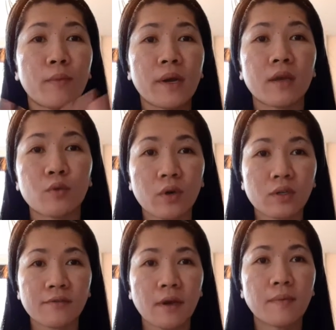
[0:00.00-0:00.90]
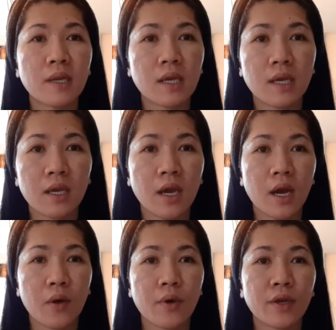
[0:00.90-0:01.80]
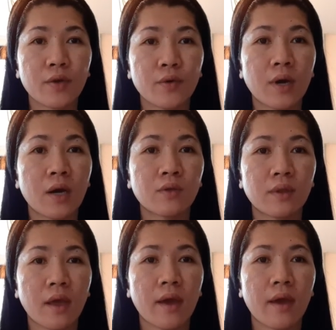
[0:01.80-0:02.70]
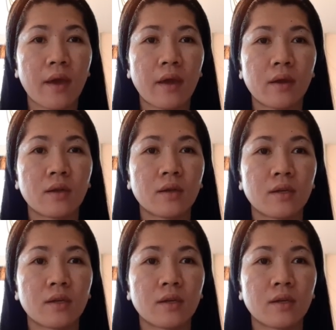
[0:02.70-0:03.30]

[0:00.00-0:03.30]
my It Works family. How are you out there?